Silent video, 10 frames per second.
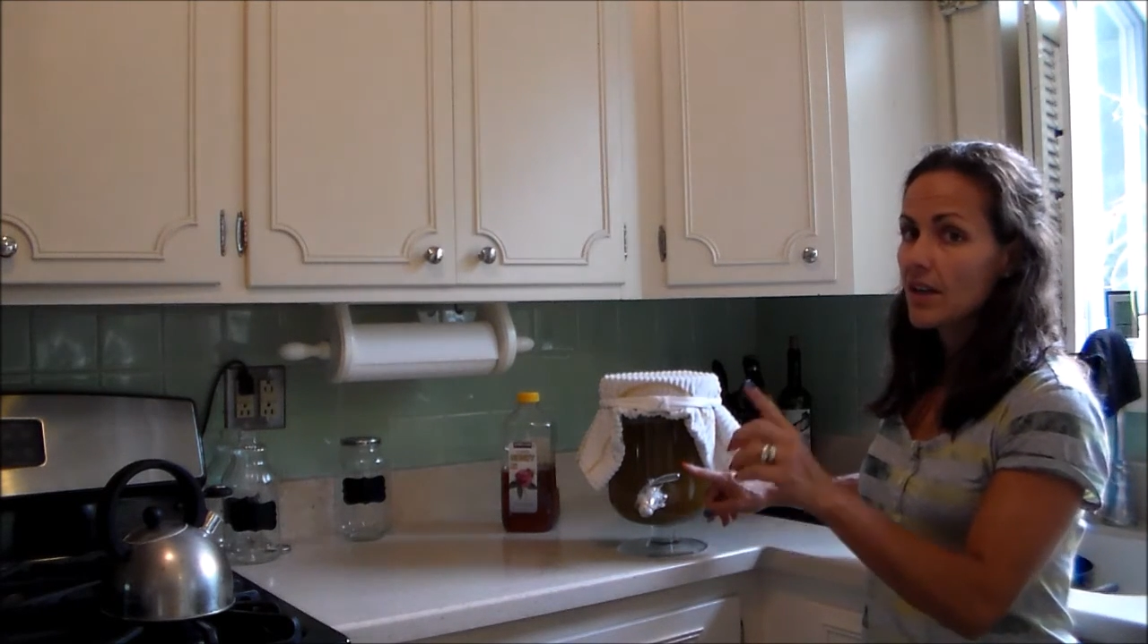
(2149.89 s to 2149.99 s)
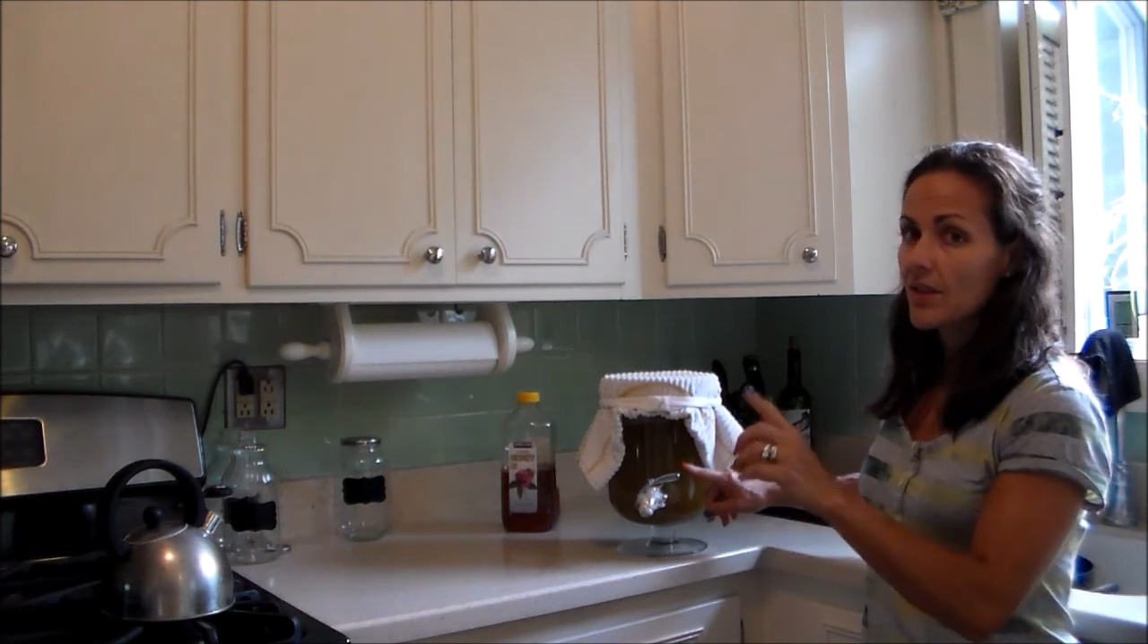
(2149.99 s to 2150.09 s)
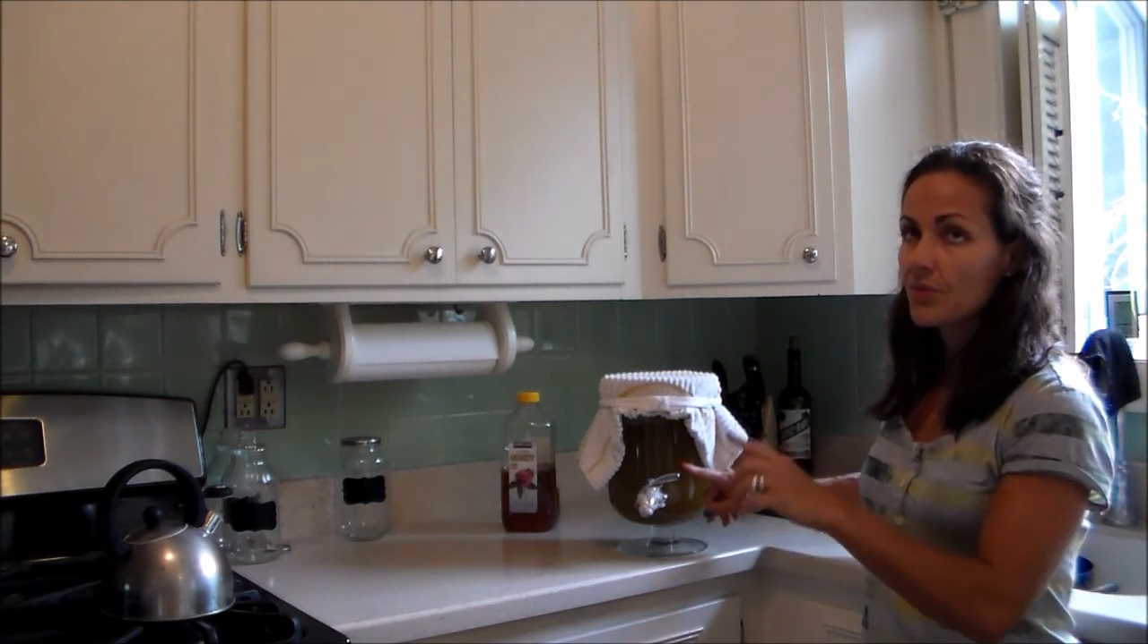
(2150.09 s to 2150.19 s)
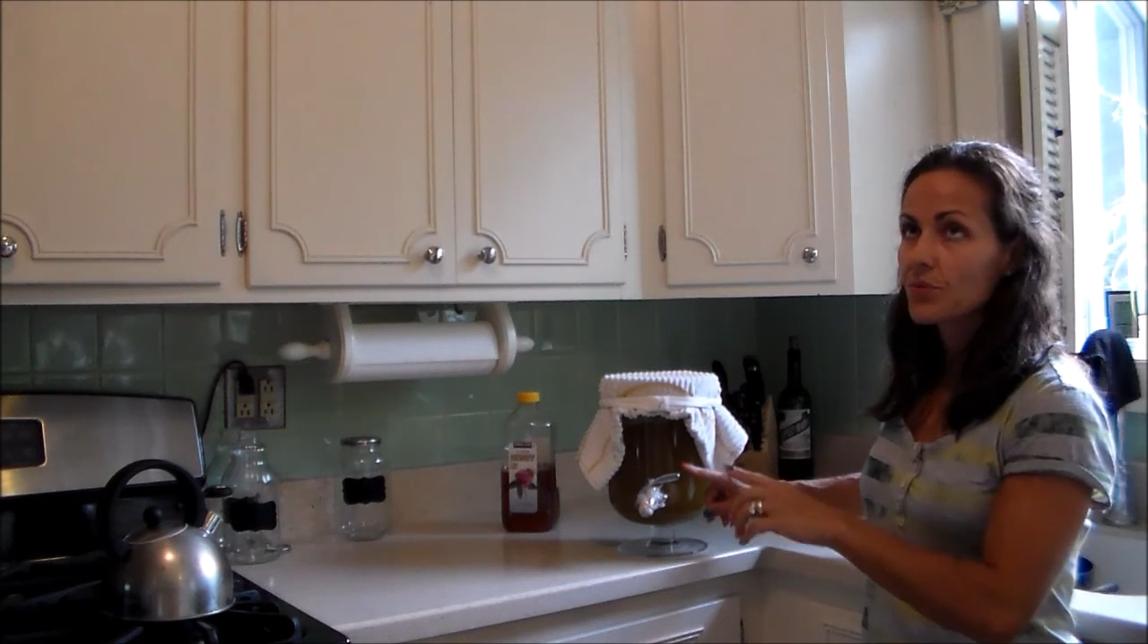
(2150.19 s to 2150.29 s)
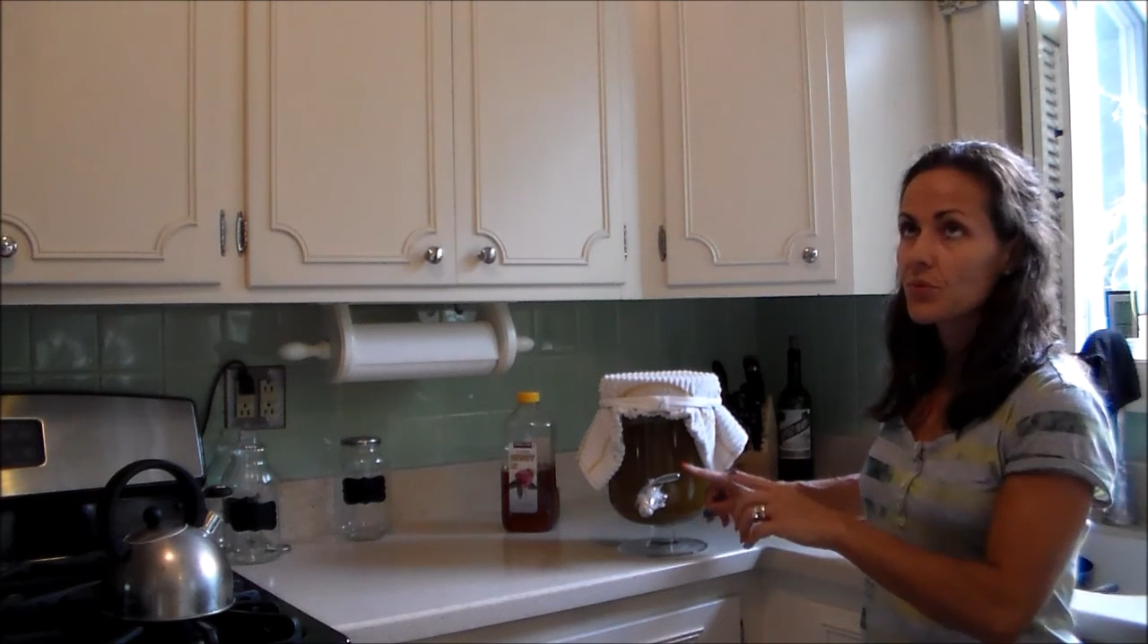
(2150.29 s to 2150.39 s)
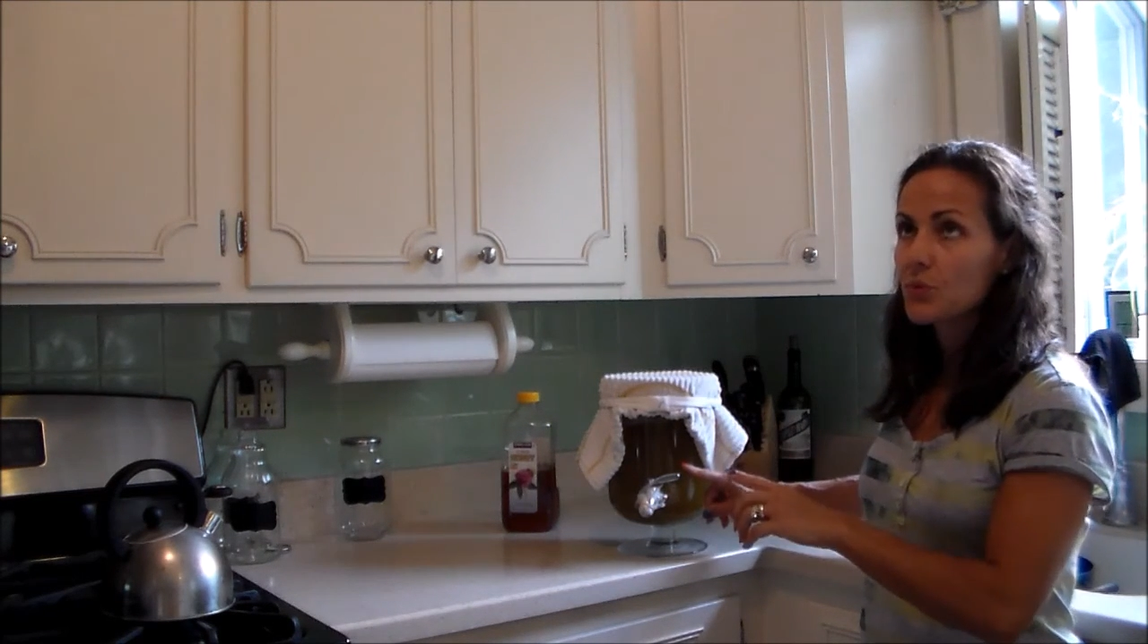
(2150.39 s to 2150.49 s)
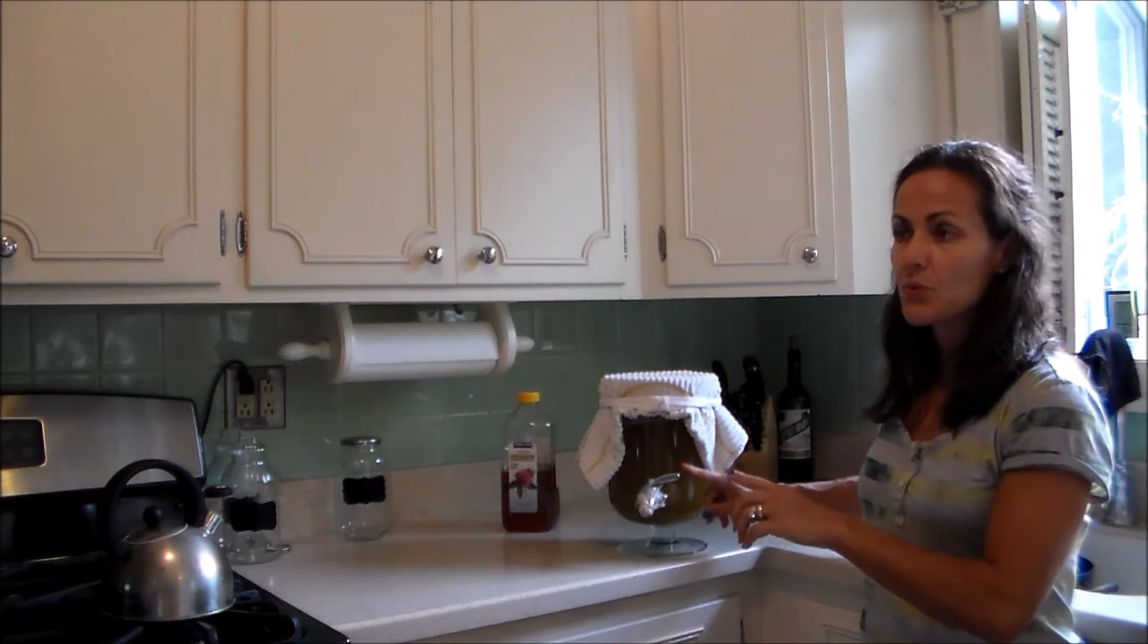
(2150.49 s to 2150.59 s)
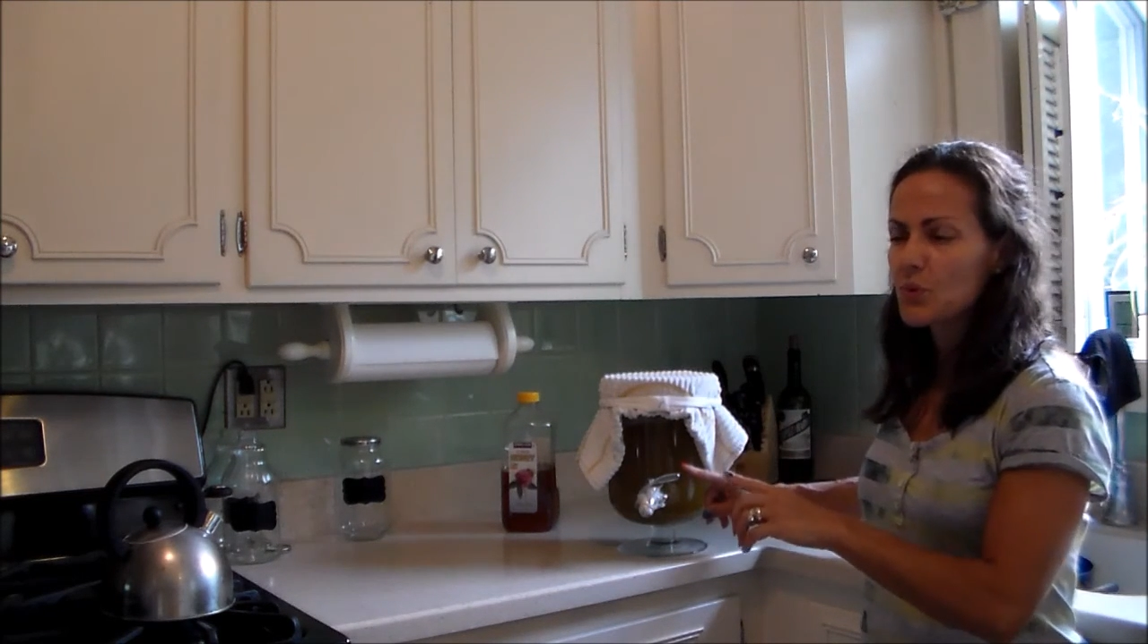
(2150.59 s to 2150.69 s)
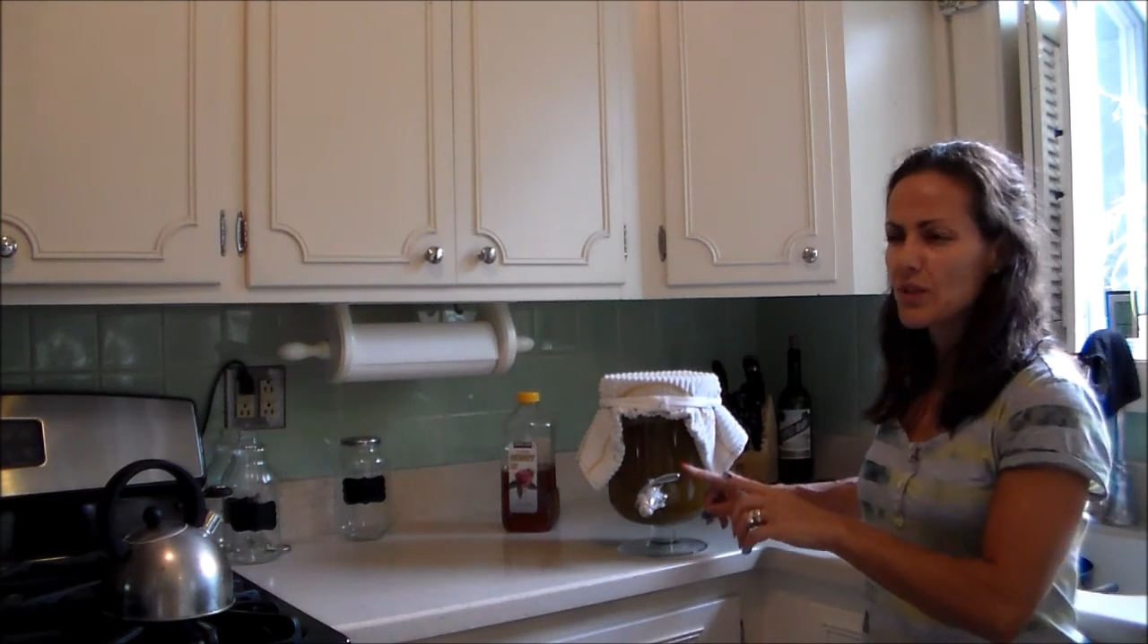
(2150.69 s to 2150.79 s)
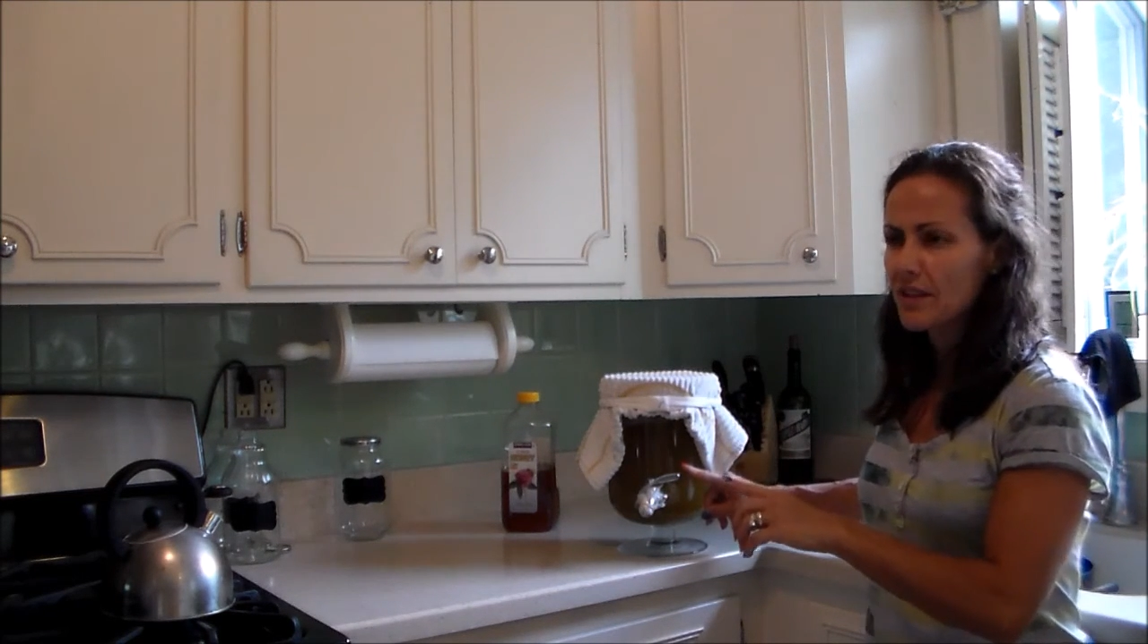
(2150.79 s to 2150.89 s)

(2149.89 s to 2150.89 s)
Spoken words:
I threw,